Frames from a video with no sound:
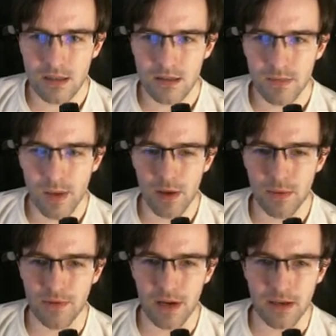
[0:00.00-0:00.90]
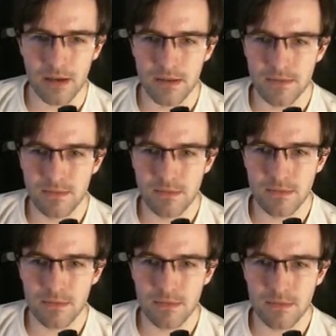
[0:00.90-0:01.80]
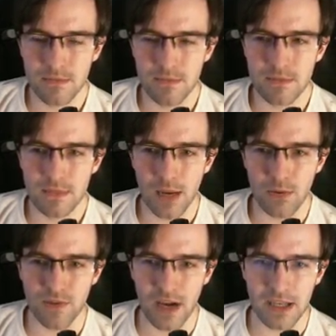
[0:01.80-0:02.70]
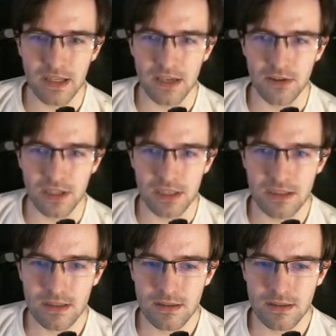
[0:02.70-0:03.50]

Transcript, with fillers: Maybe I'll be fine. I was fine, thank goodness.